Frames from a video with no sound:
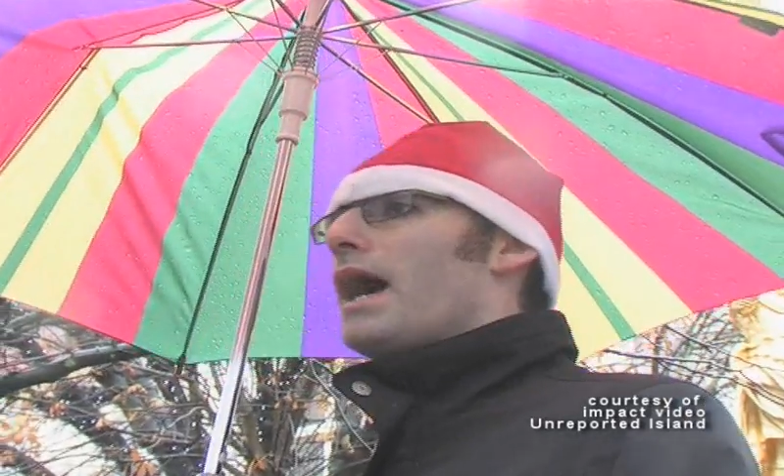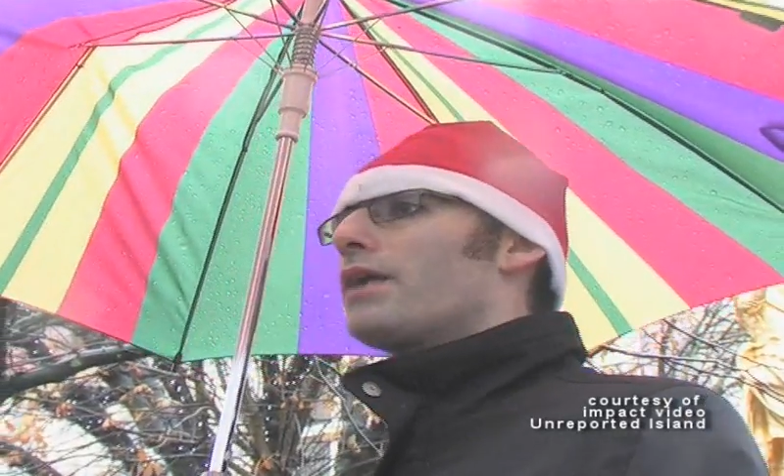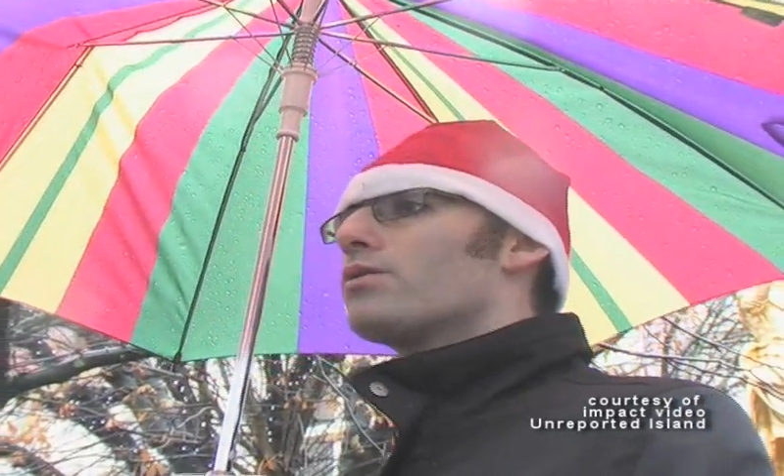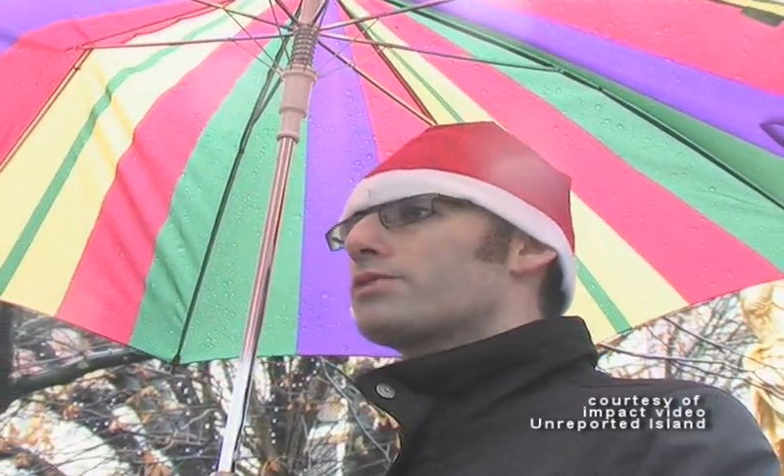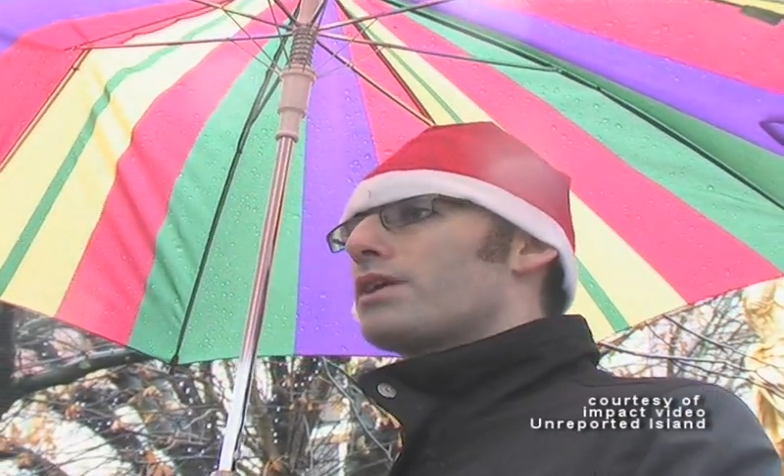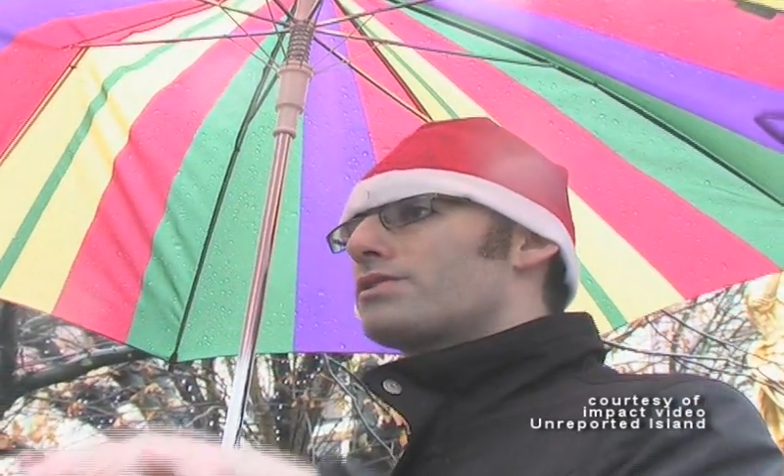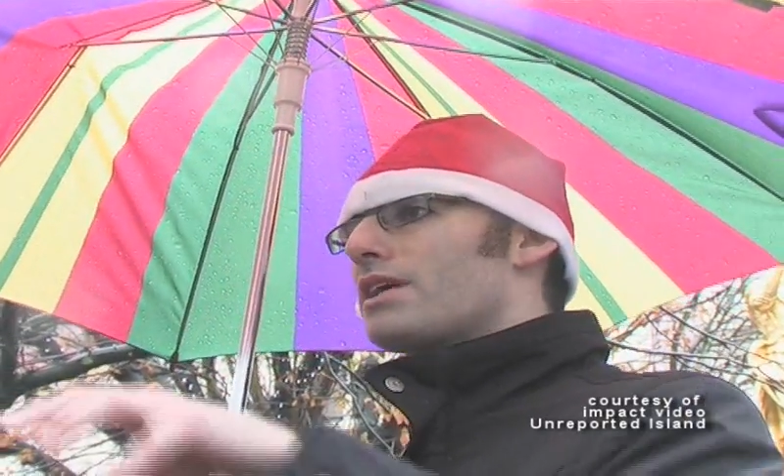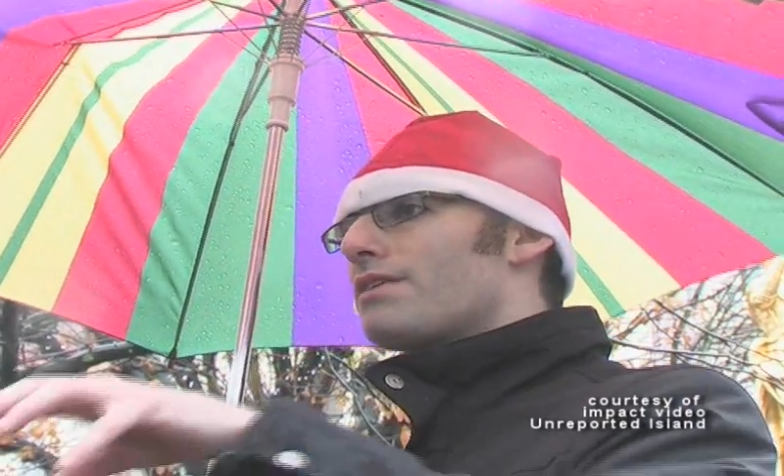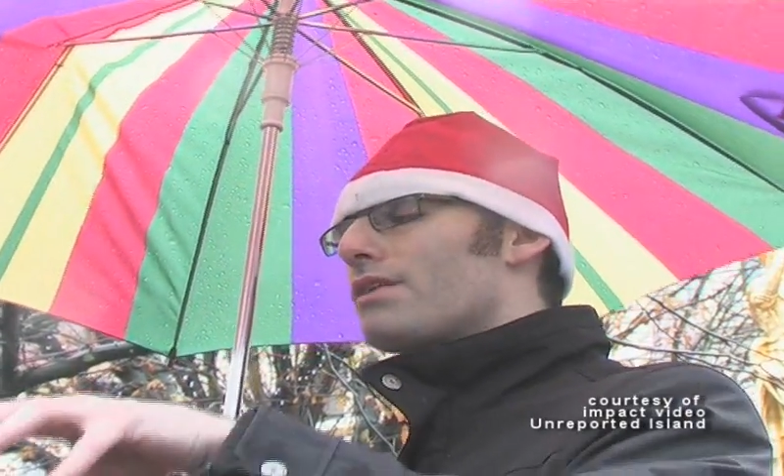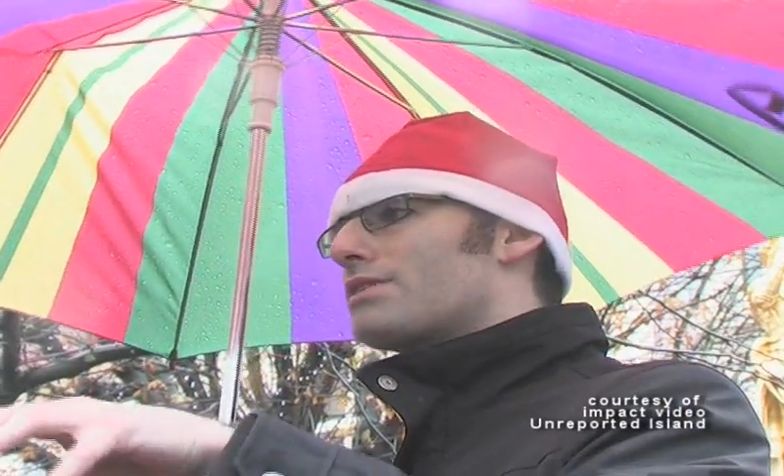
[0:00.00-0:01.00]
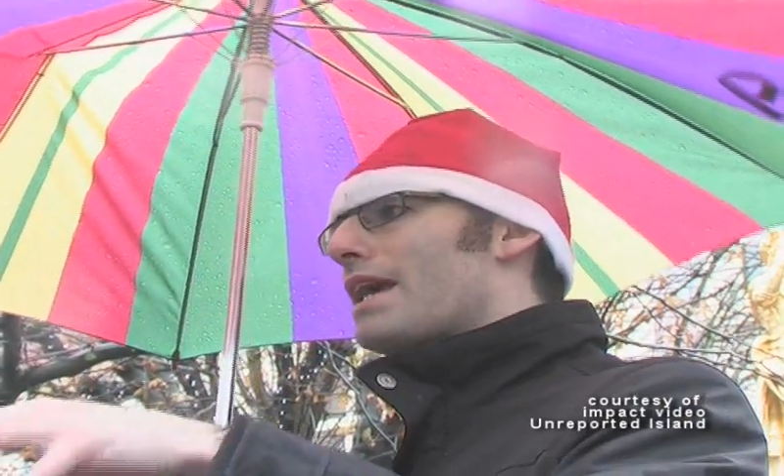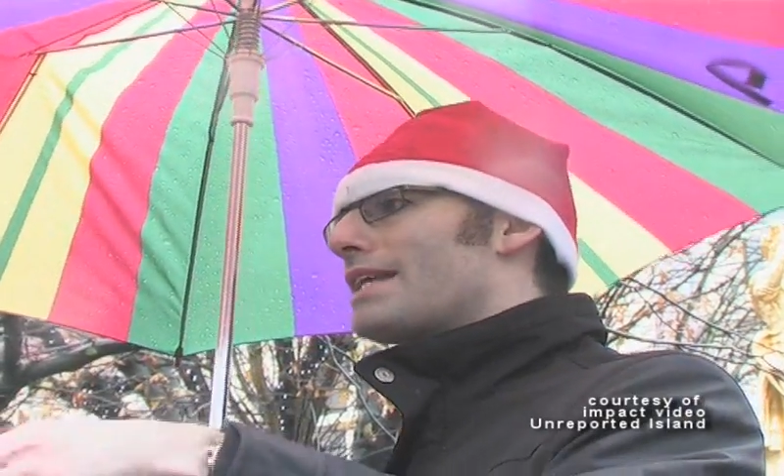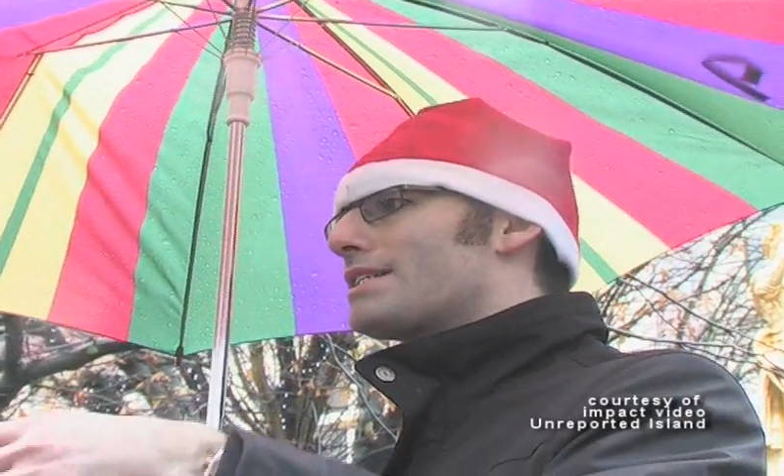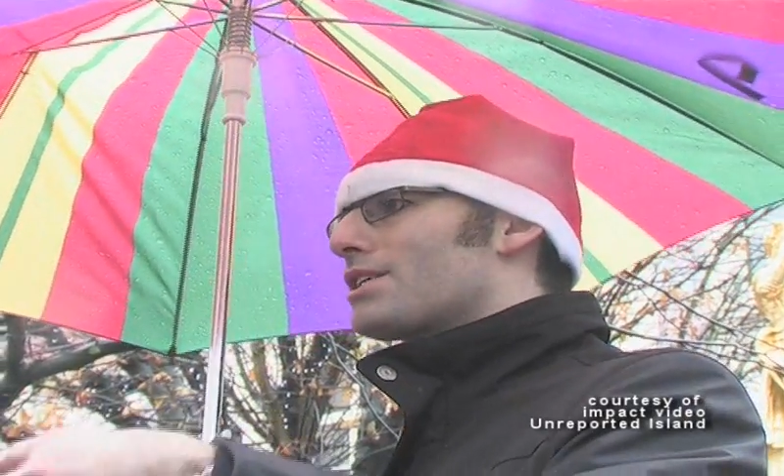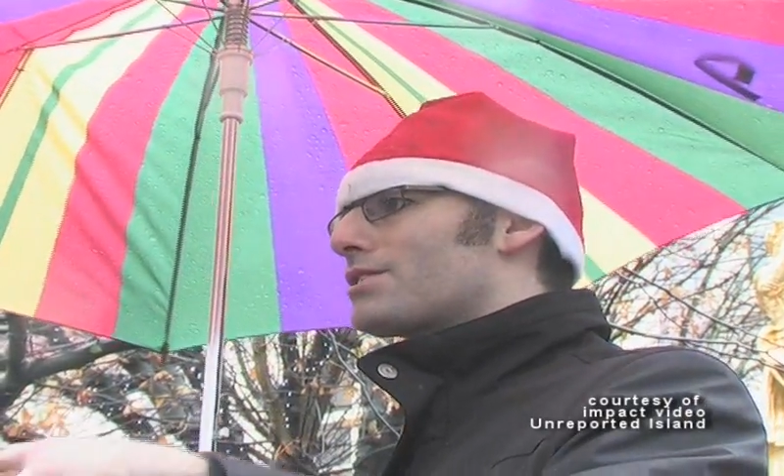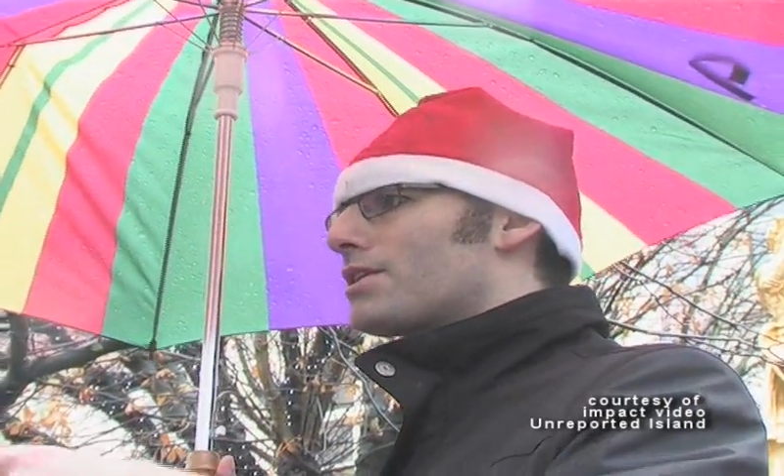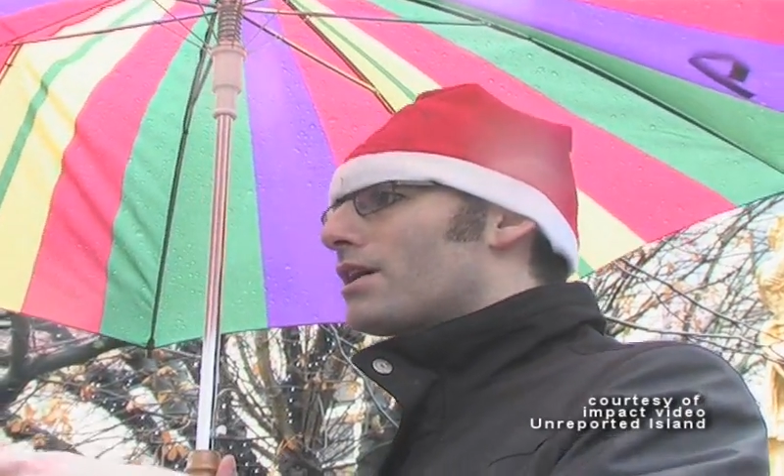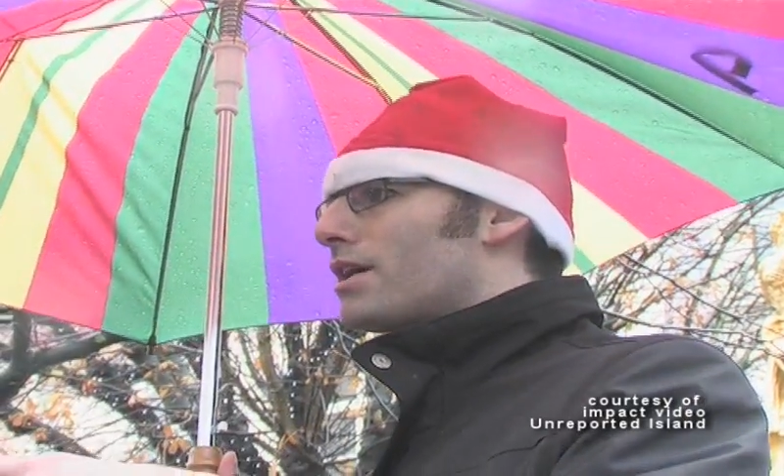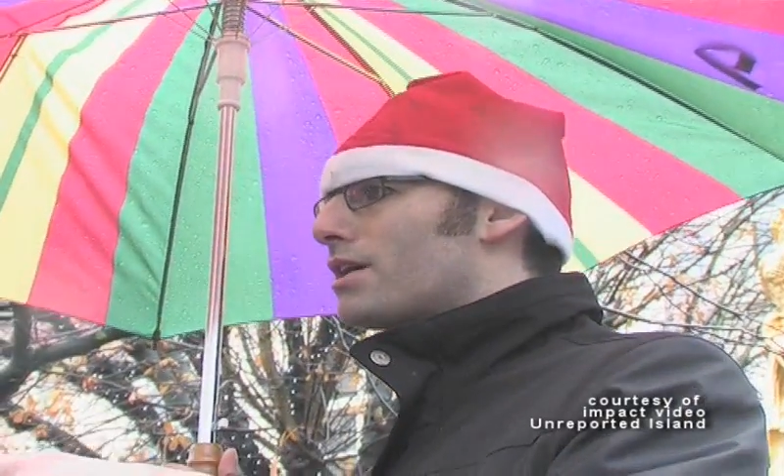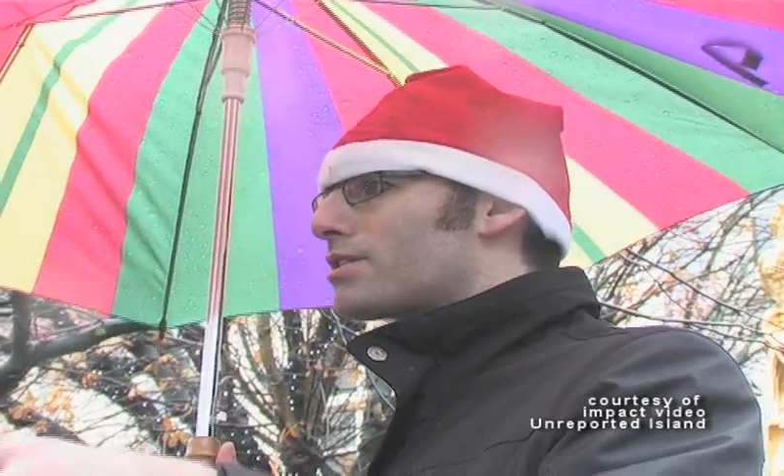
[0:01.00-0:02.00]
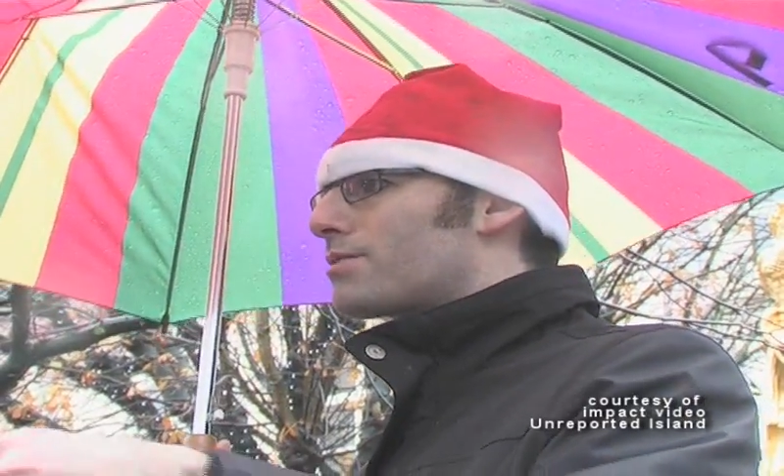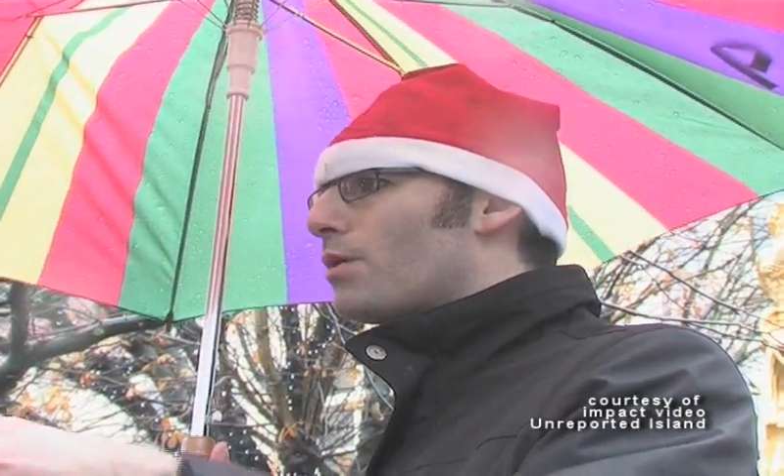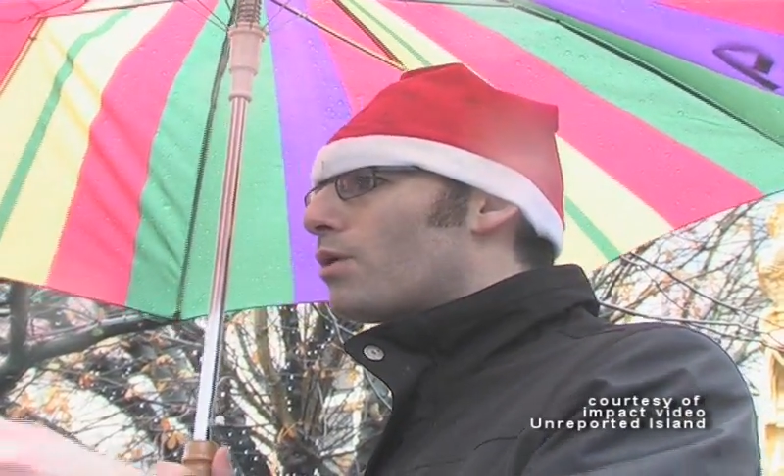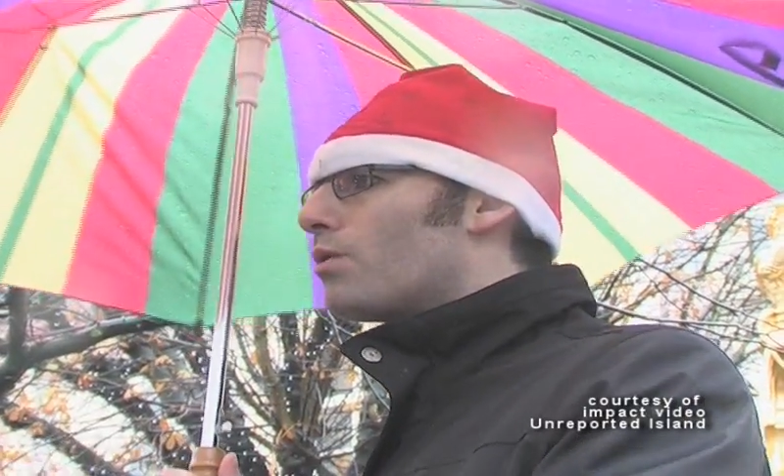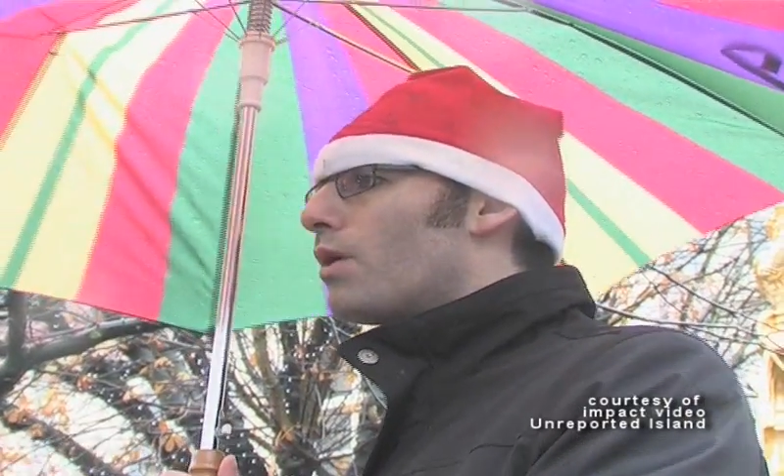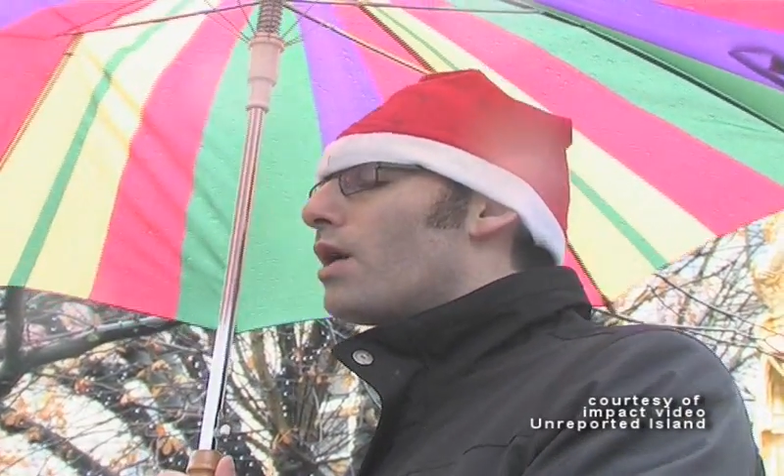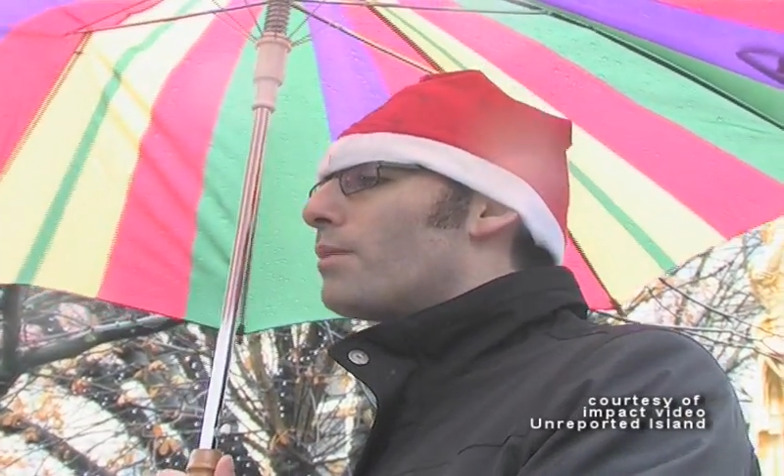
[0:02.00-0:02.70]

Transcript: And also 0-10 is just a small